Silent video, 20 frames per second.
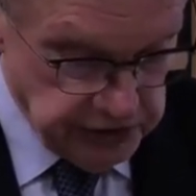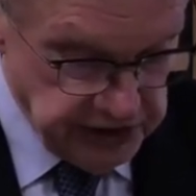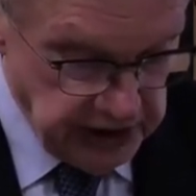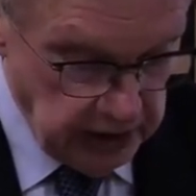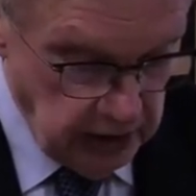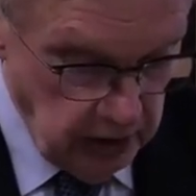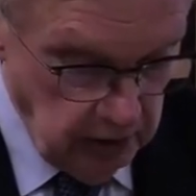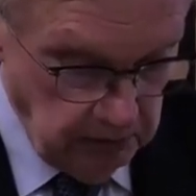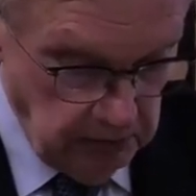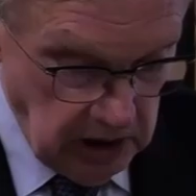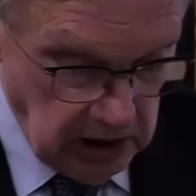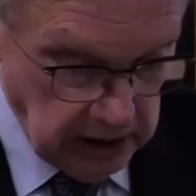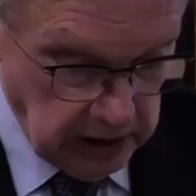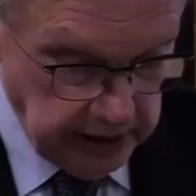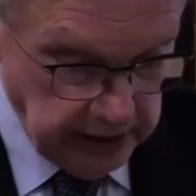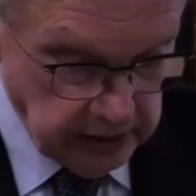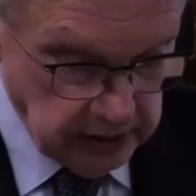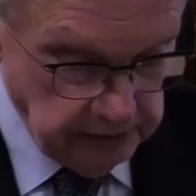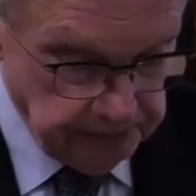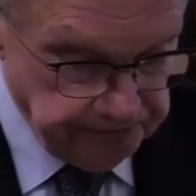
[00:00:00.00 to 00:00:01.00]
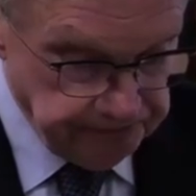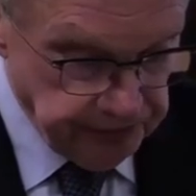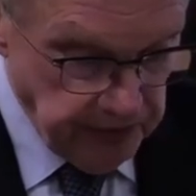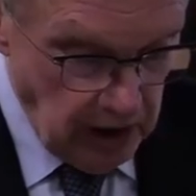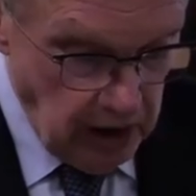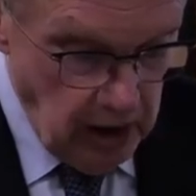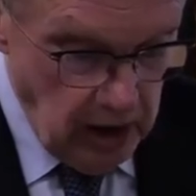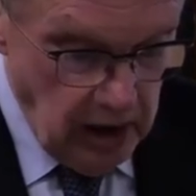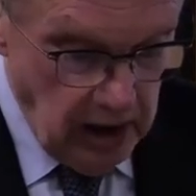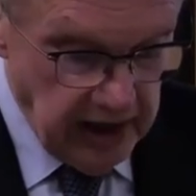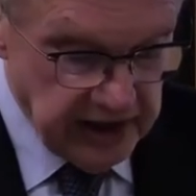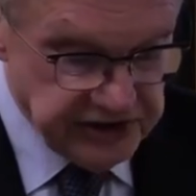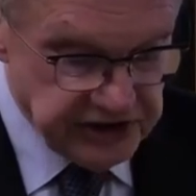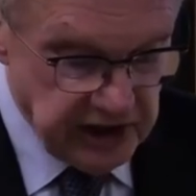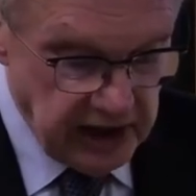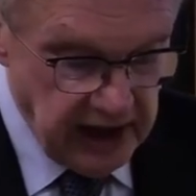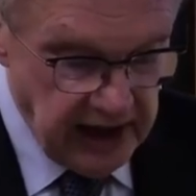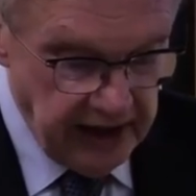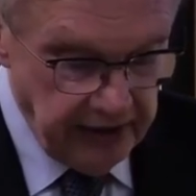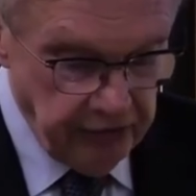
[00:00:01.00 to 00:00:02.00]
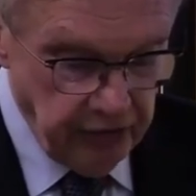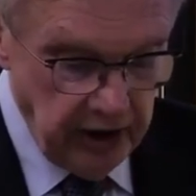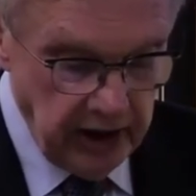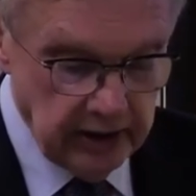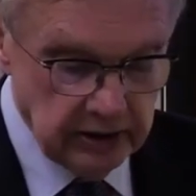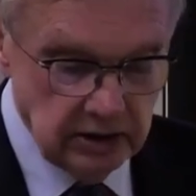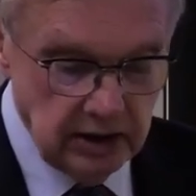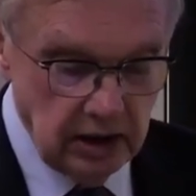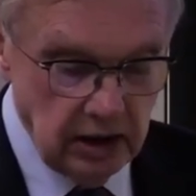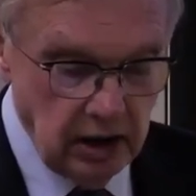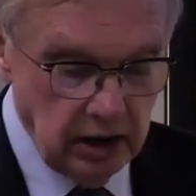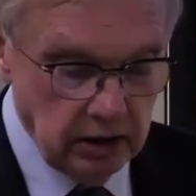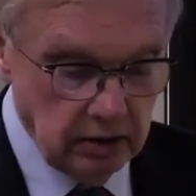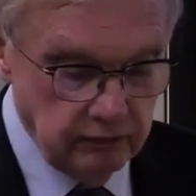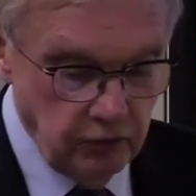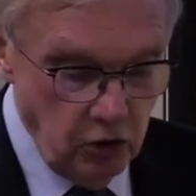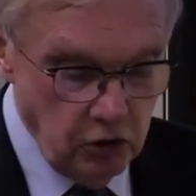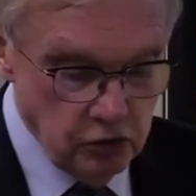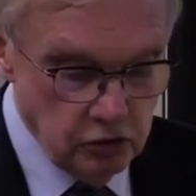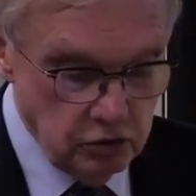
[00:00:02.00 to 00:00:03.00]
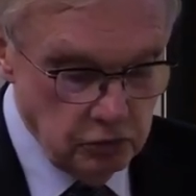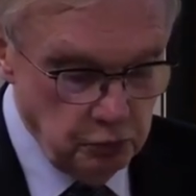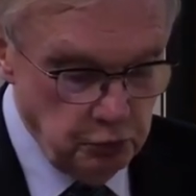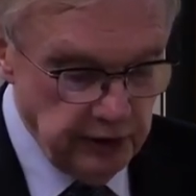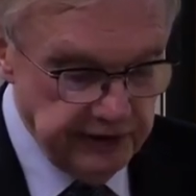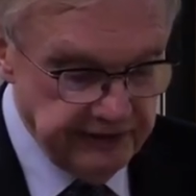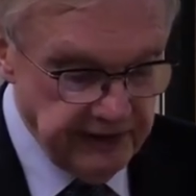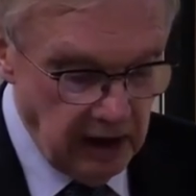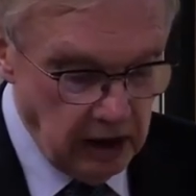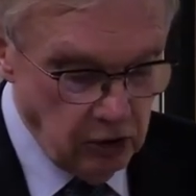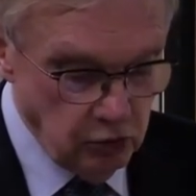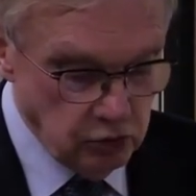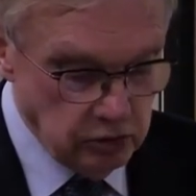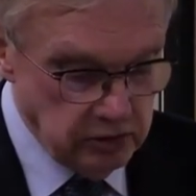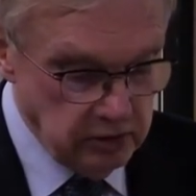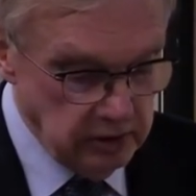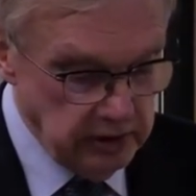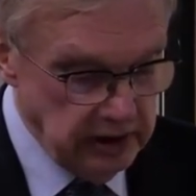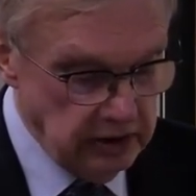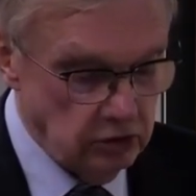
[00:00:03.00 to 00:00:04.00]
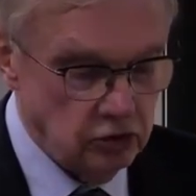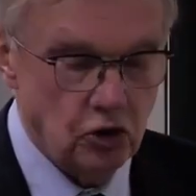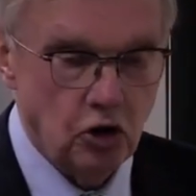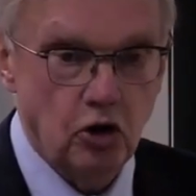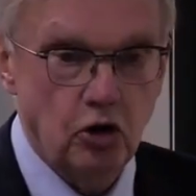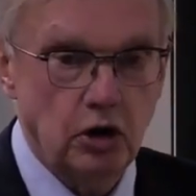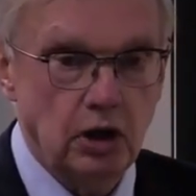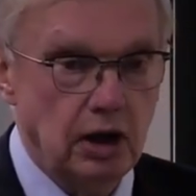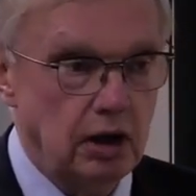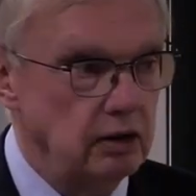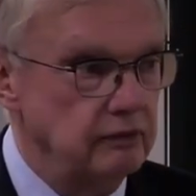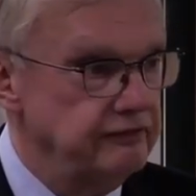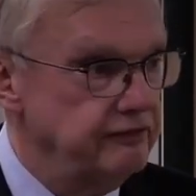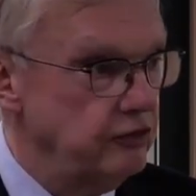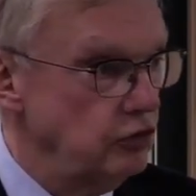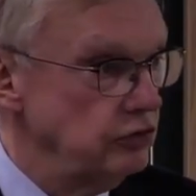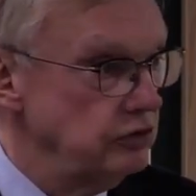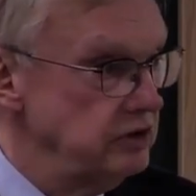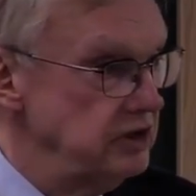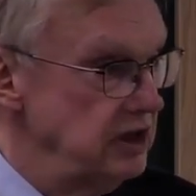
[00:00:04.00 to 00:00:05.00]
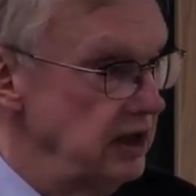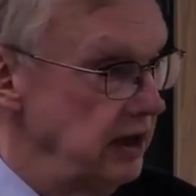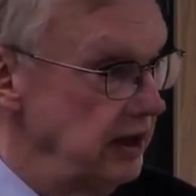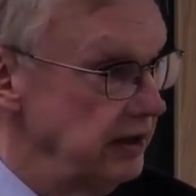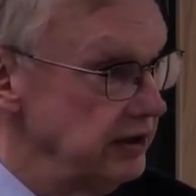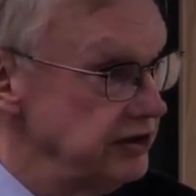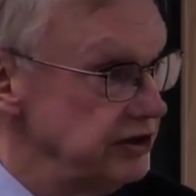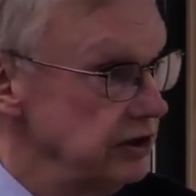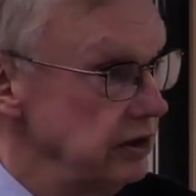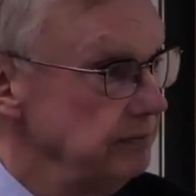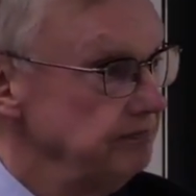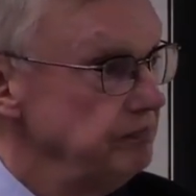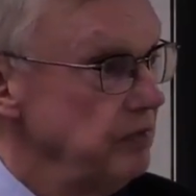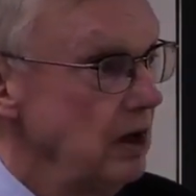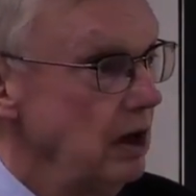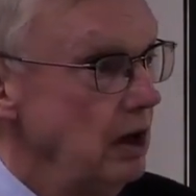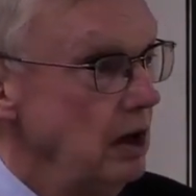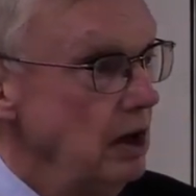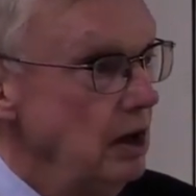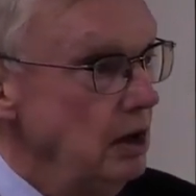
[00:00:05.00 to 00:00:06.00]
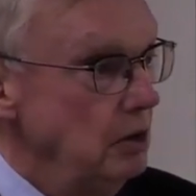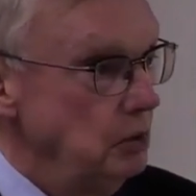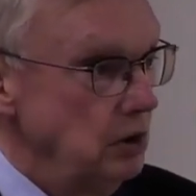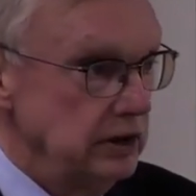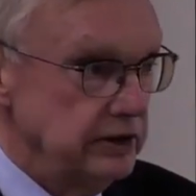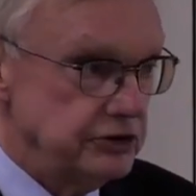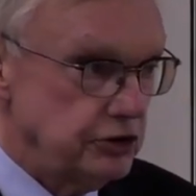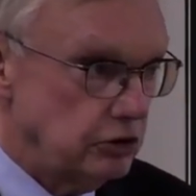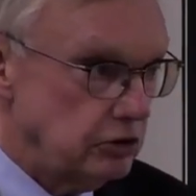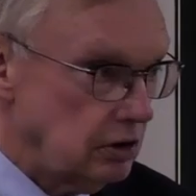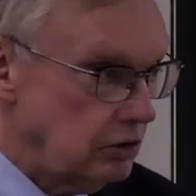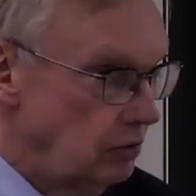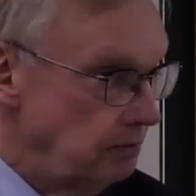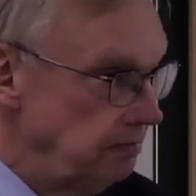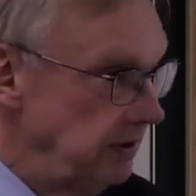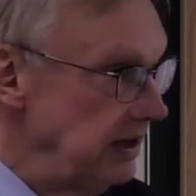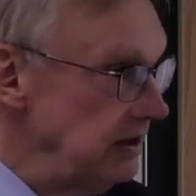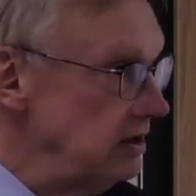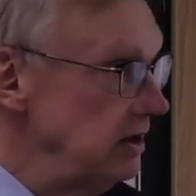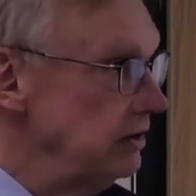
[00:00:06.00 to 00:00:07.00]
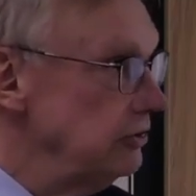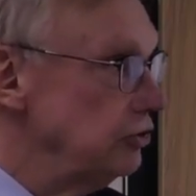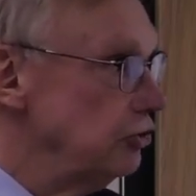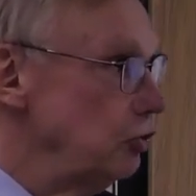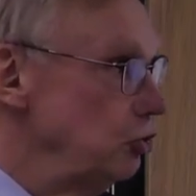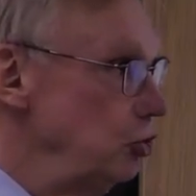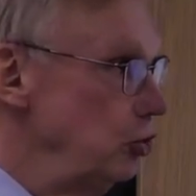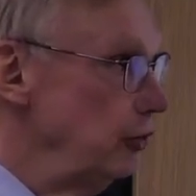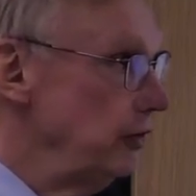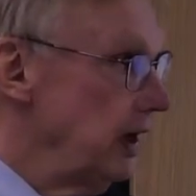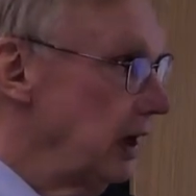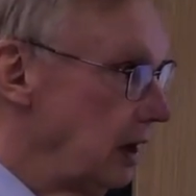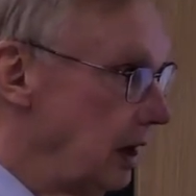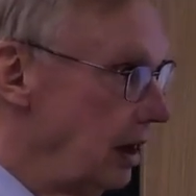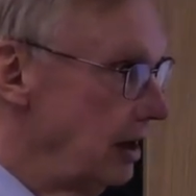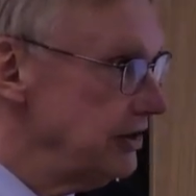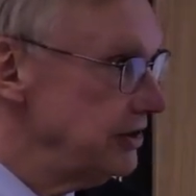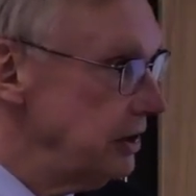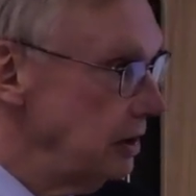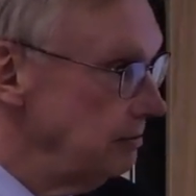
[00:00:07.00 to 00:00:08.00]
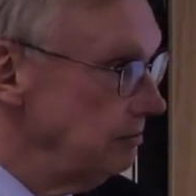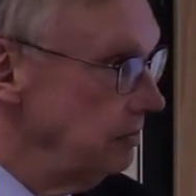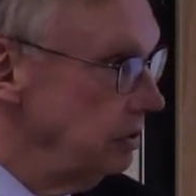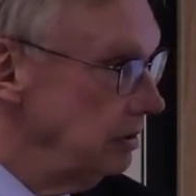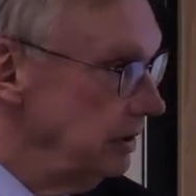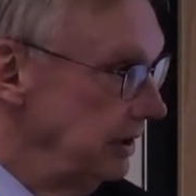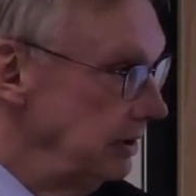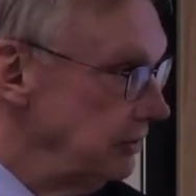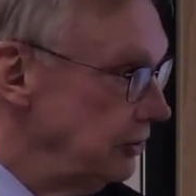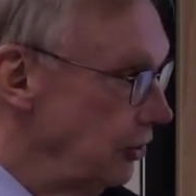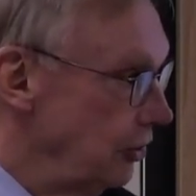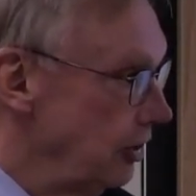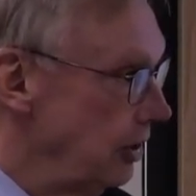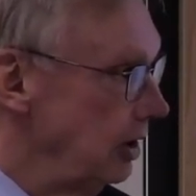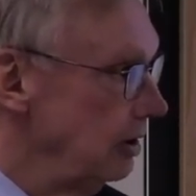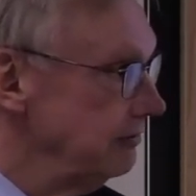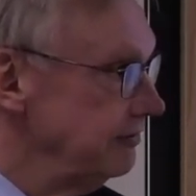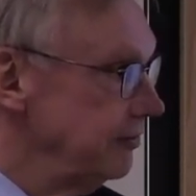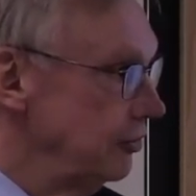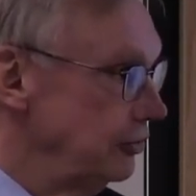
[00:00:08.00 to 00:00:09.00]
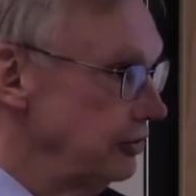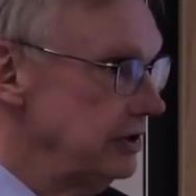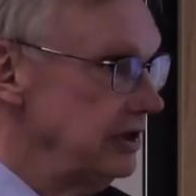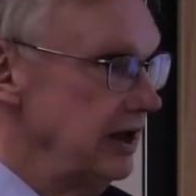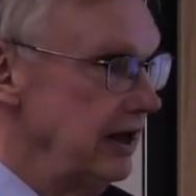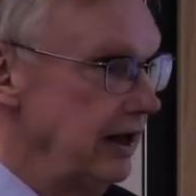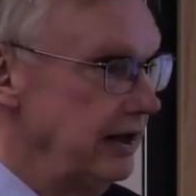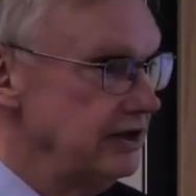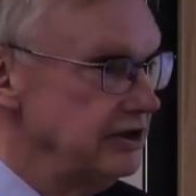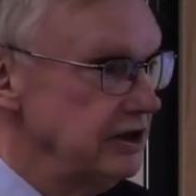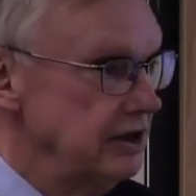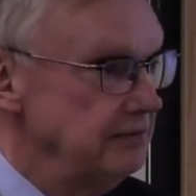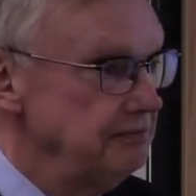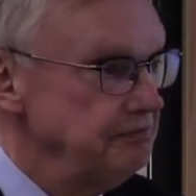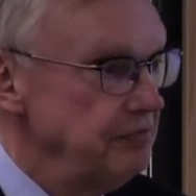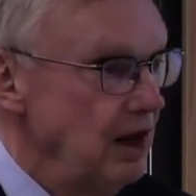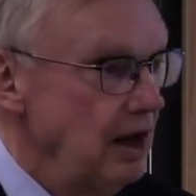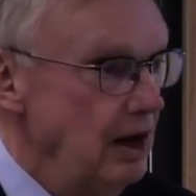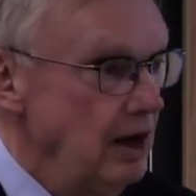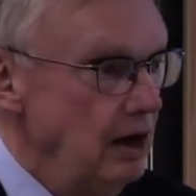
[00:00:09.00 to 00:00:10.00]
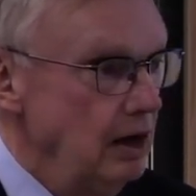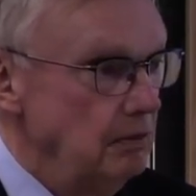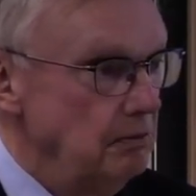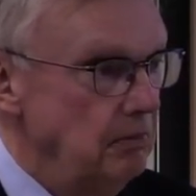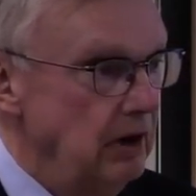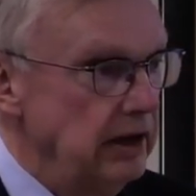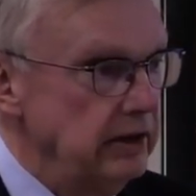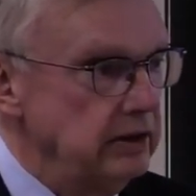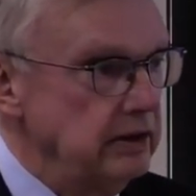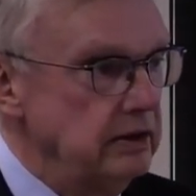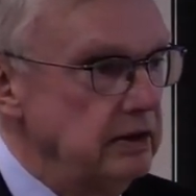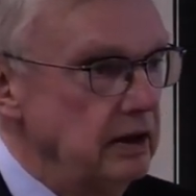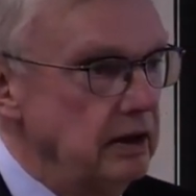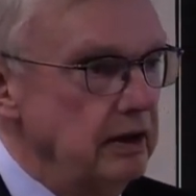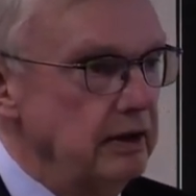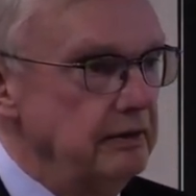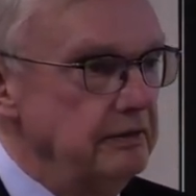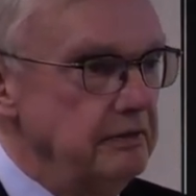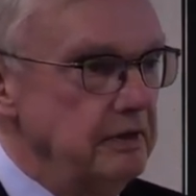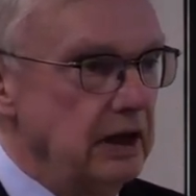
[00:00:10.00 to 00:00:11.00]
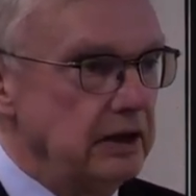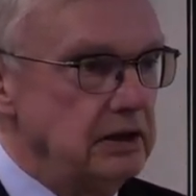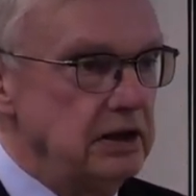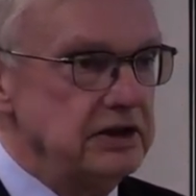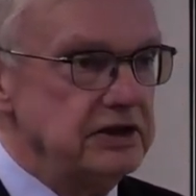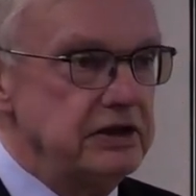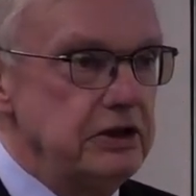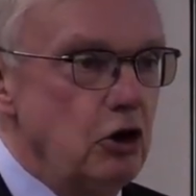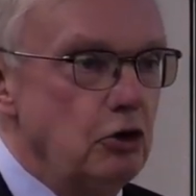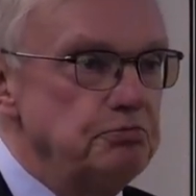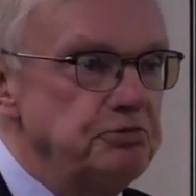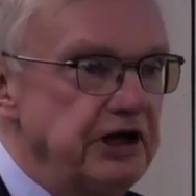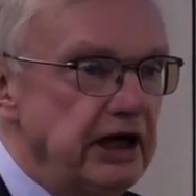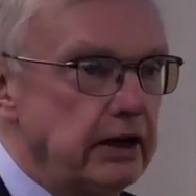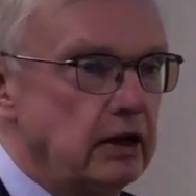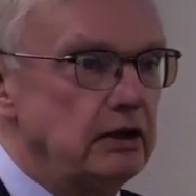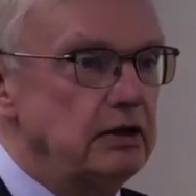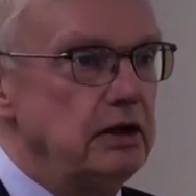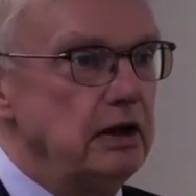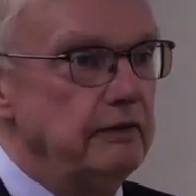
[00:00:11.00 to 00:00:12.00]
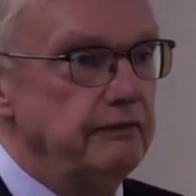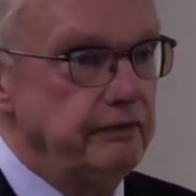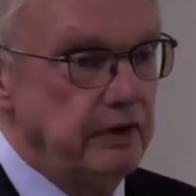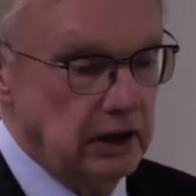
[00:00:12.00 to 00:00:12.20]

single market as Ariat, and I quote, without internal frontiers. Well, it's not completely true. There are some internal frontiers, but uh, that is the objective